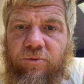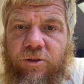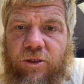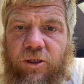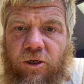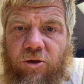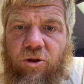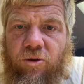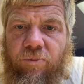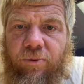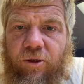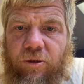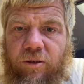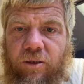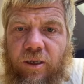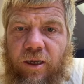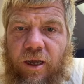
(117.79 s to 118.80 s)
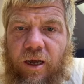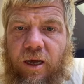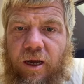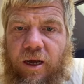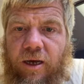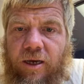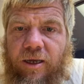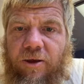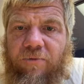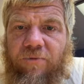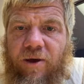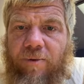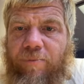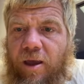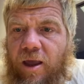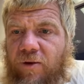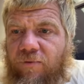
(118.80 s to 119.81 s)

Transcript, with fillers: searchable uh, if I pay